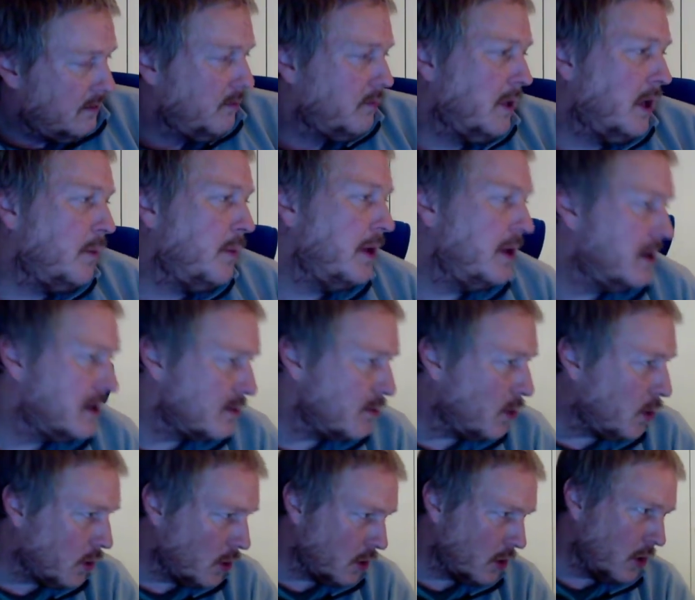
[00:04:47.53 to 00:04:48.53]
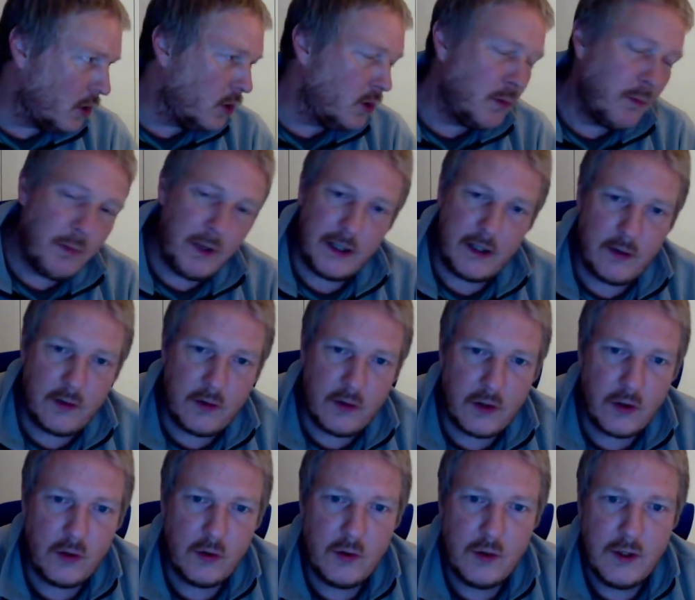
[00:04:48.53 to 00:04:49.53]
maybe it's more hope, I don't
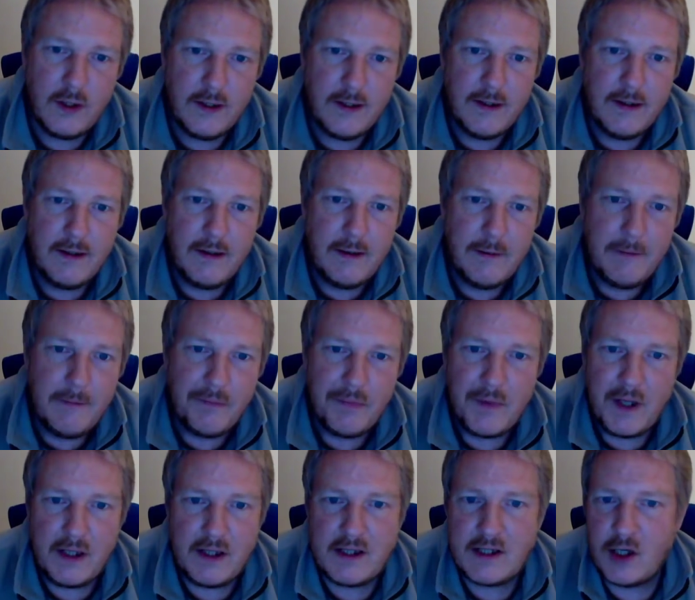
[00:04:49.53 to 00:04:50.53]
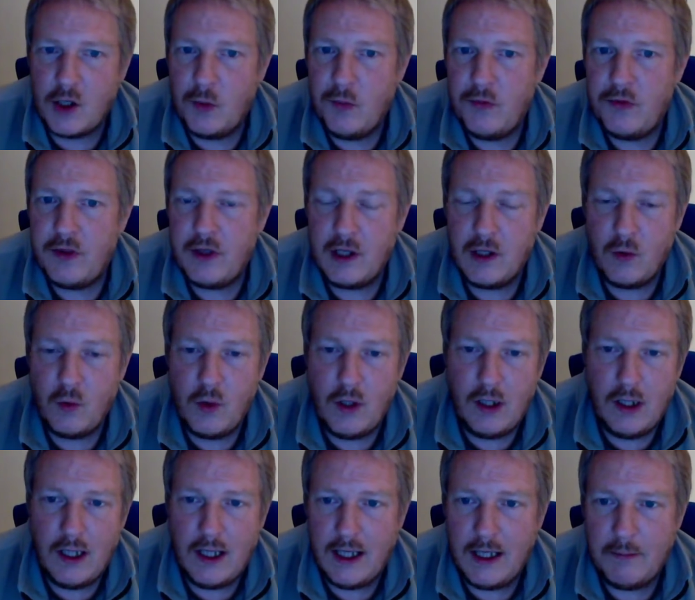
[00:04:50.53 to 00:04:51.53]
know, that something
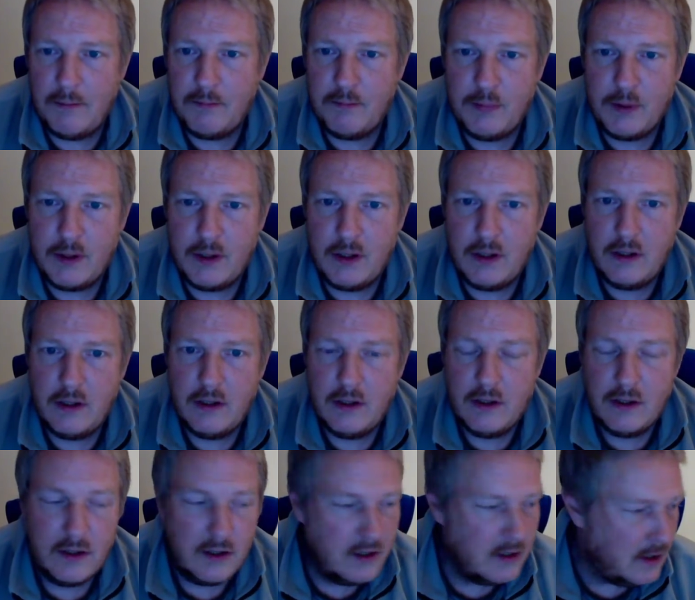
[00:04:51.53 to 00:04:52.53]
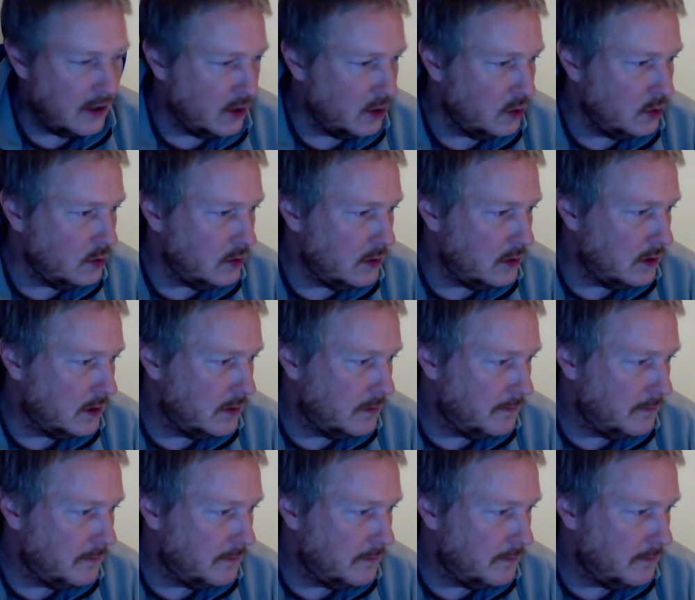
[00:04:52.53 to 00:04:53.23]
will happen soon.